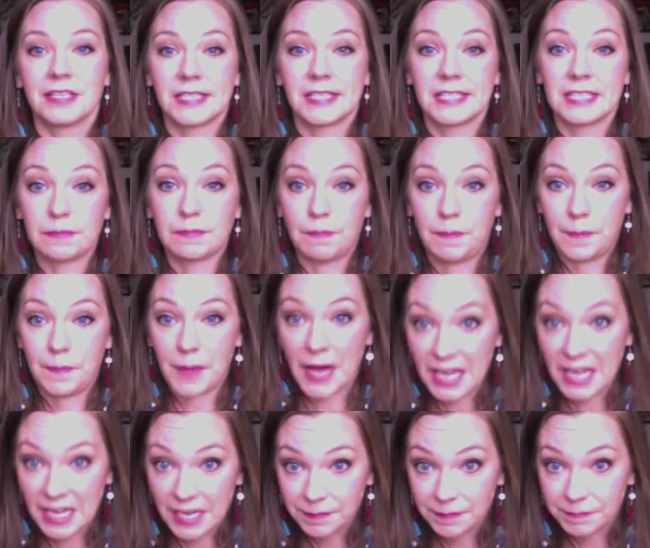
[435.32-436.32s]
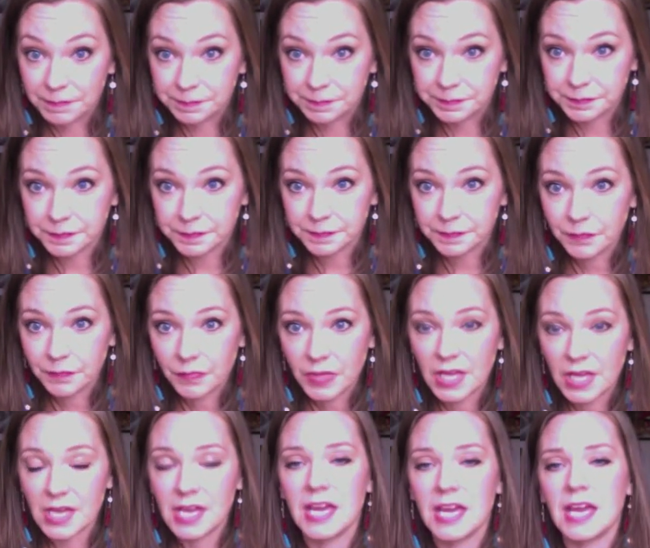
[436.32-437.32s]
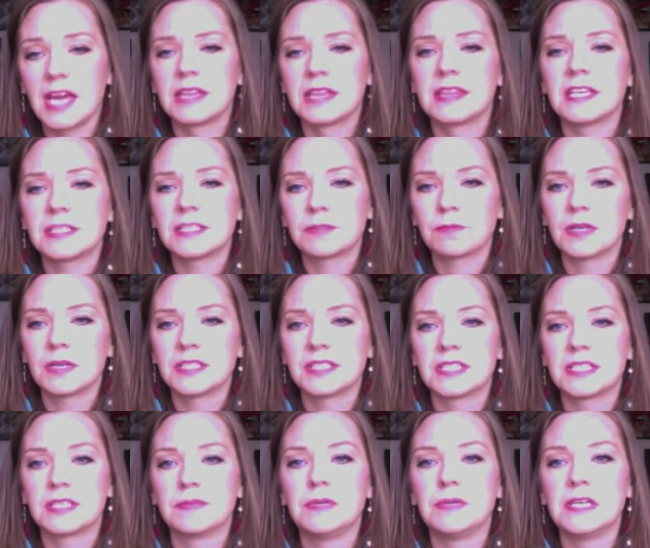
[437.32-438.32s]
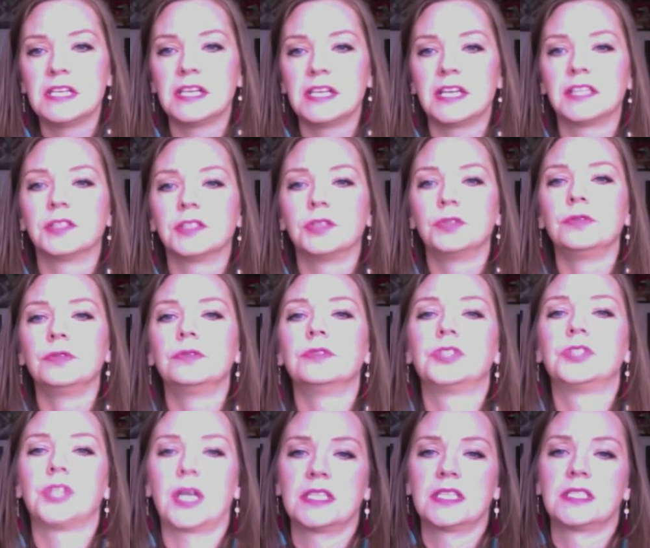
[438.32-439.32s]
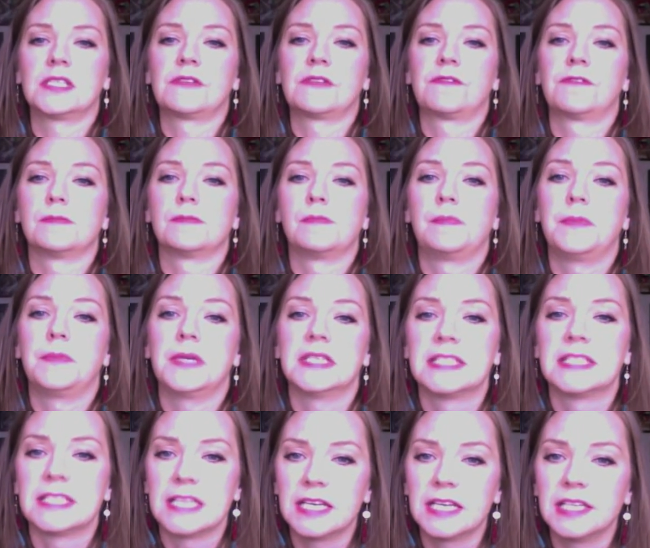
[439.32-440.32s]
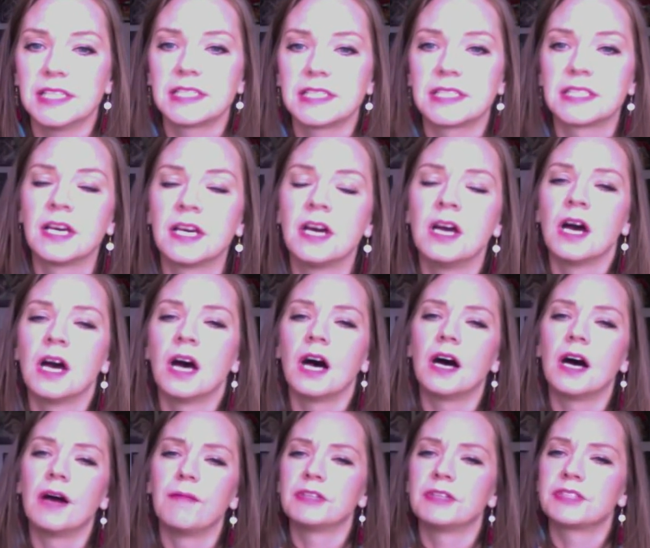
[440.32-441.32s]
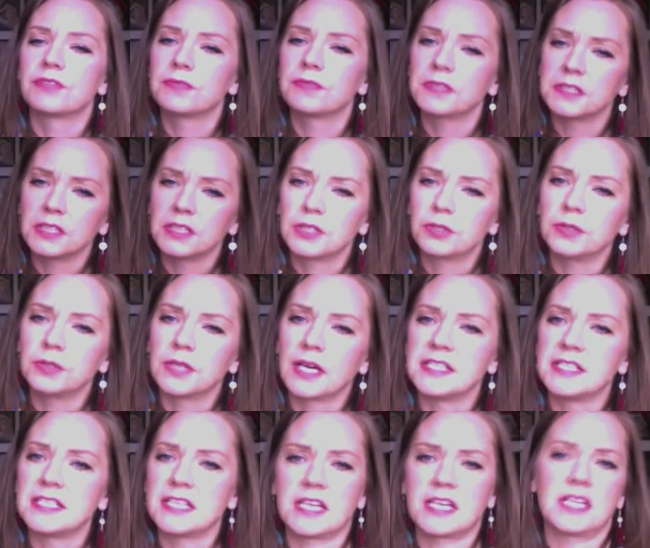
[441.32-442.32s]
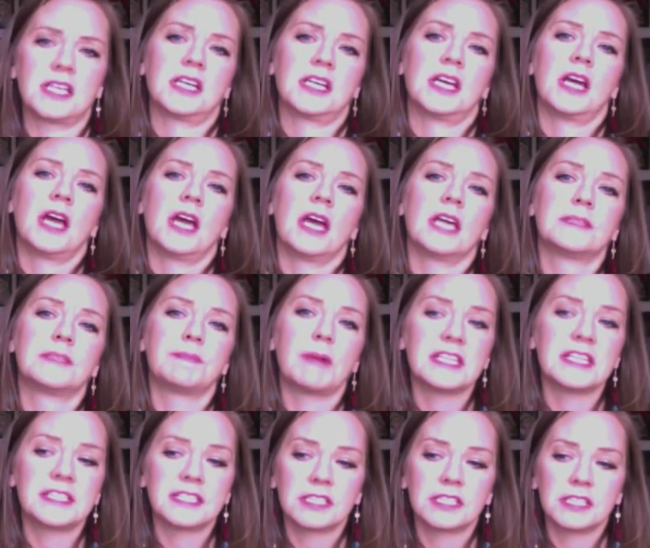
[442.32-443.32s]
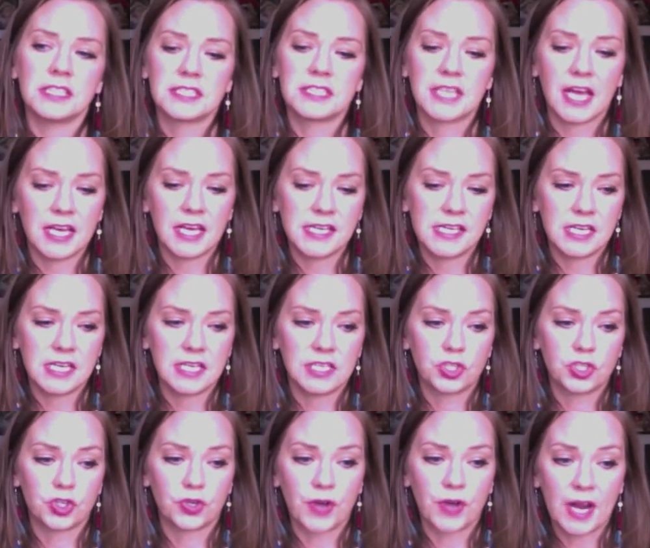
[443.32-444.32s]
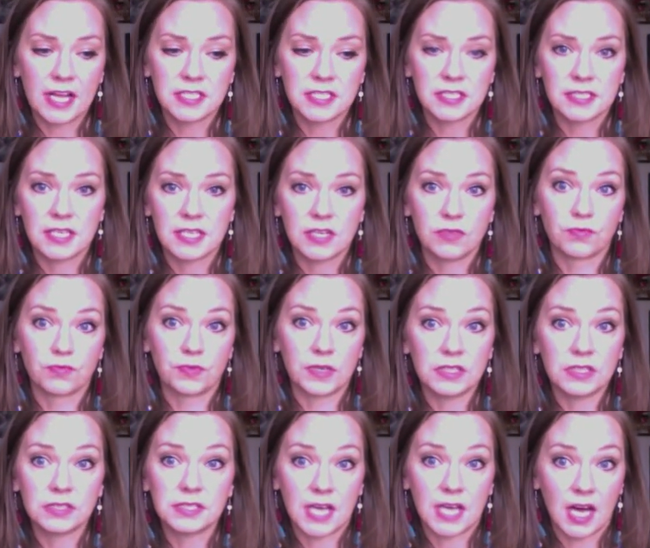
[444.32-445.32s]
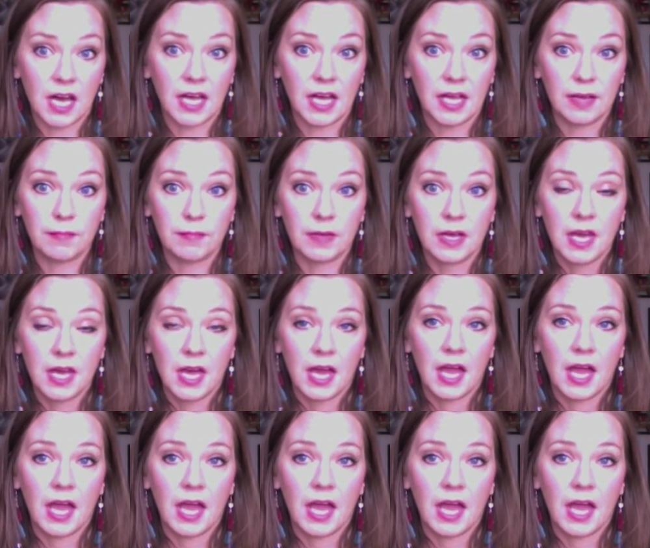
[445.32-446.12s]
Spate, this wants to be like the Google Trends for business. It's a really cool idea. It's basically taking trends in real time